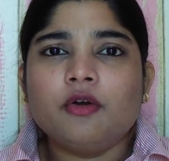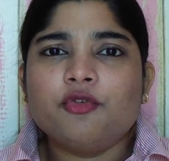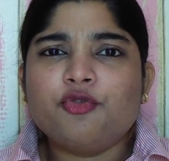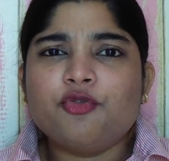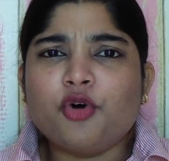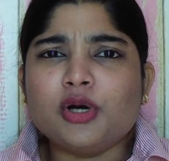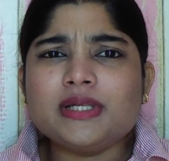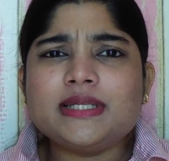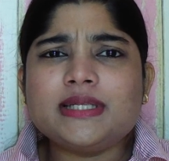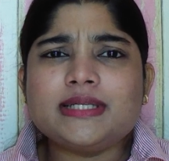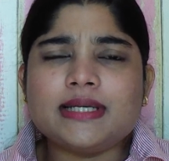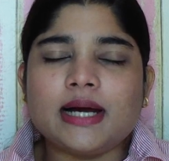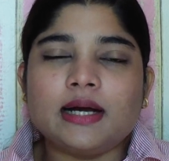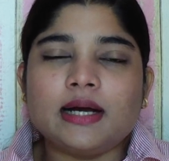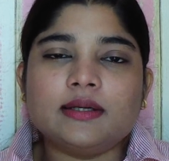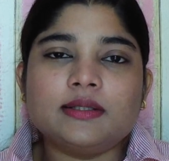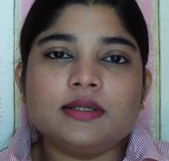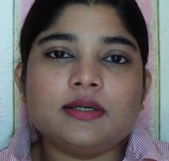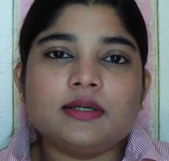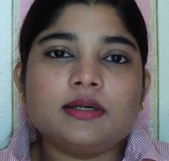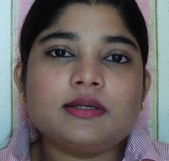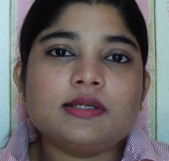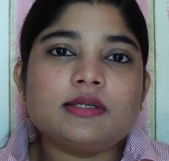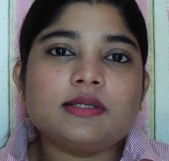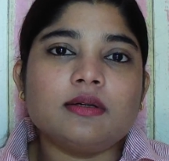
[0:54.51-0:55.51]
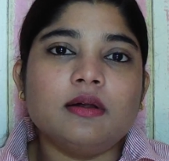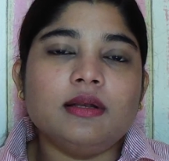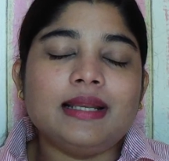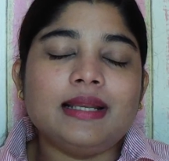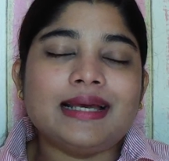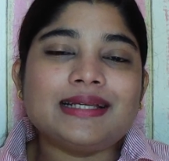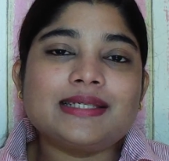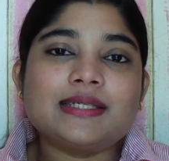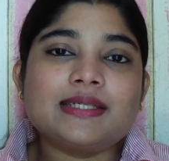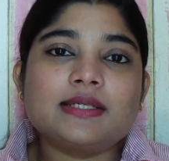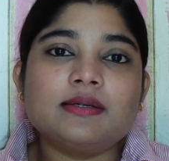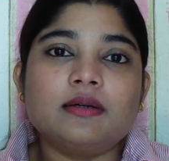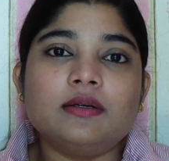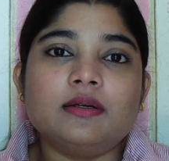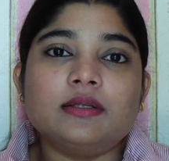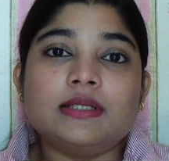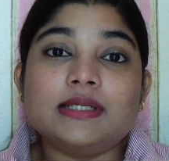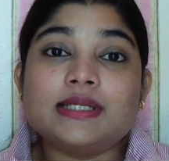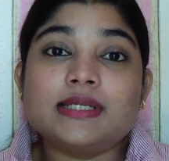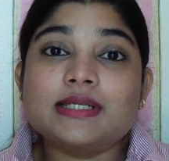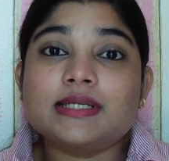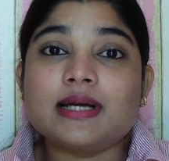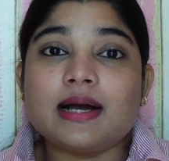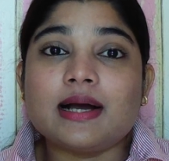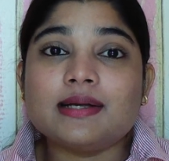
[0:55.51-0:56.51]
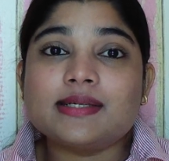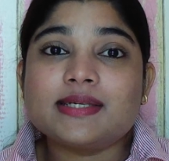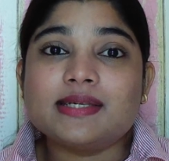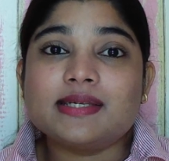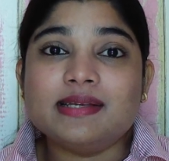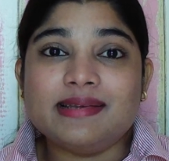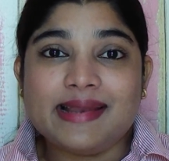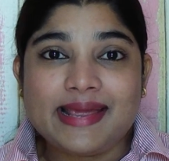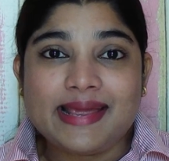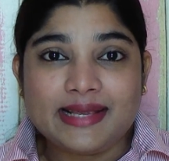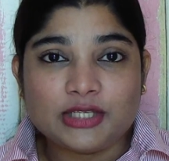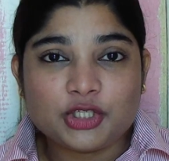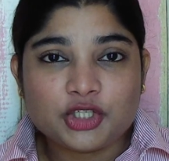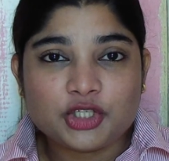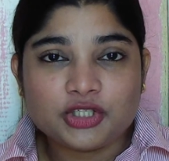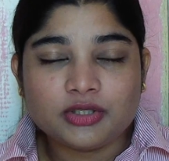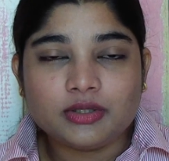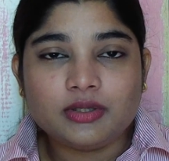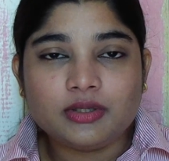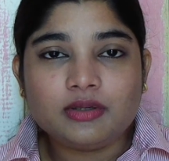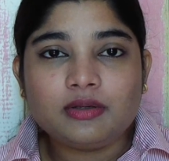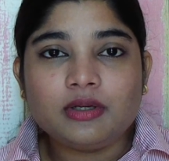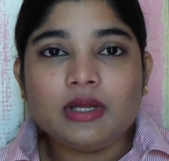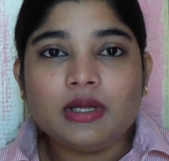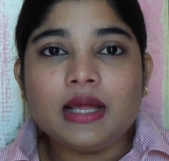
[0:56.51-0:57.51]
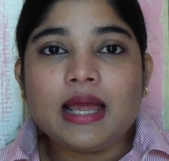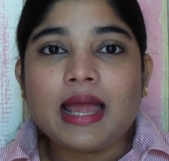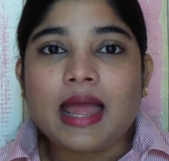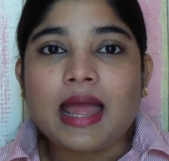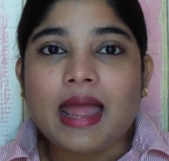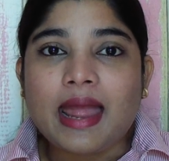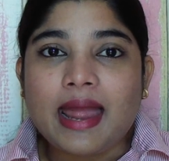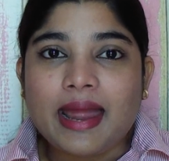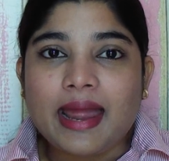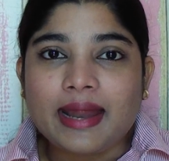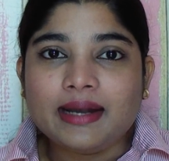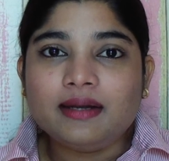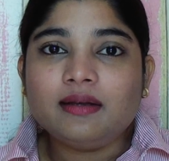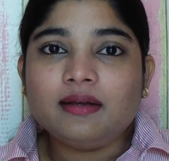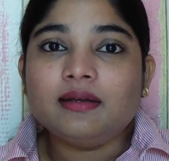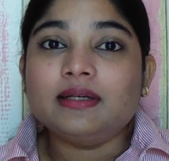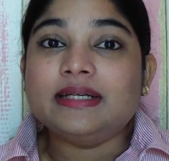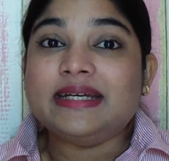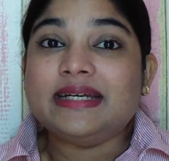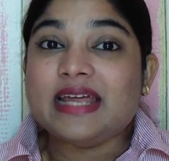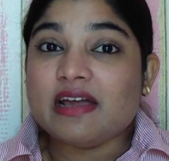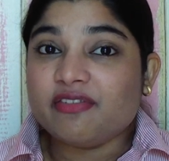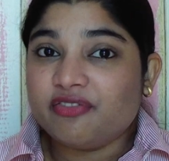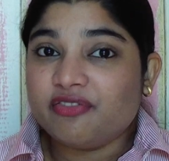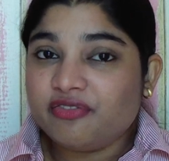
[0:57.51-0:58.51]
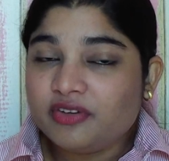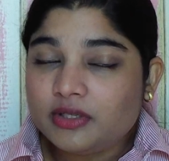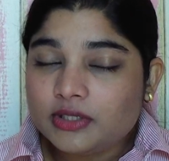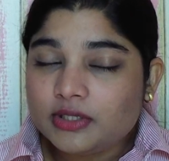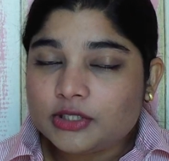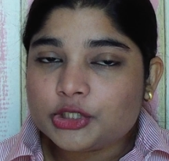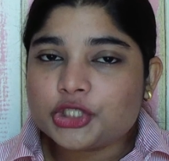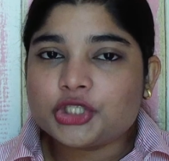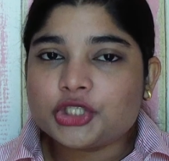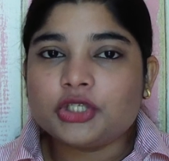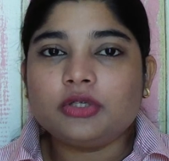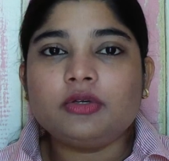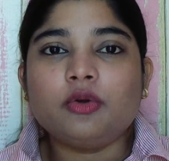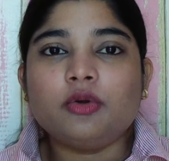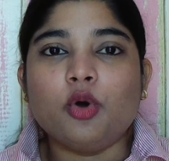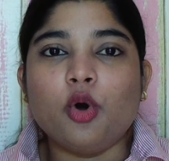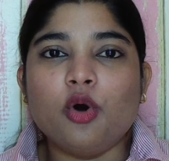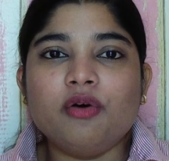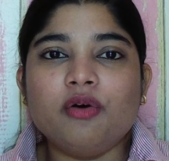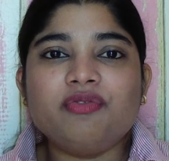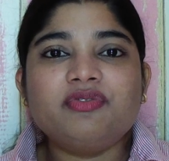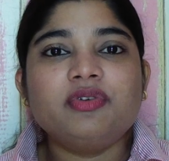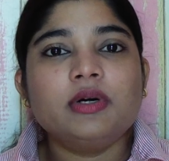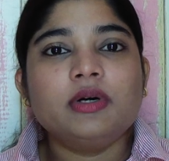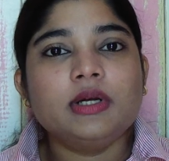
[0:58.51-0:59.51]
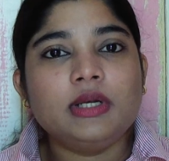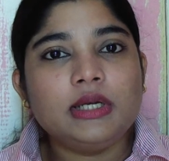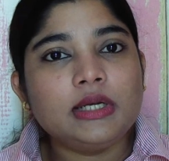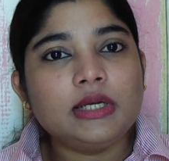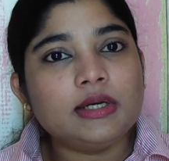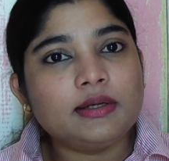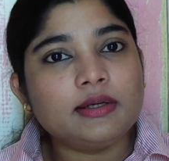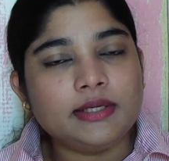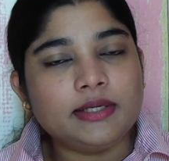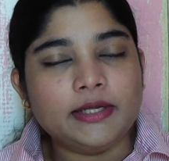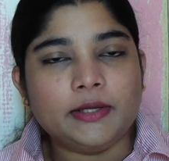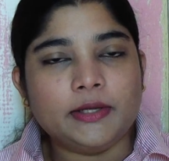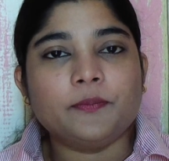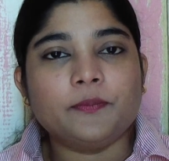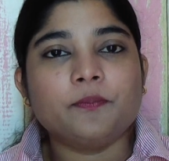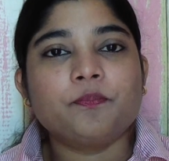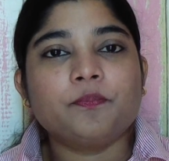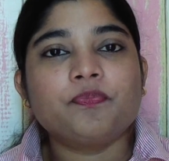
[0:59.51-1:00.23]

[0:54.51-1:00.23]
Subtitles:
For starters, let's discuss nature and definition of learning.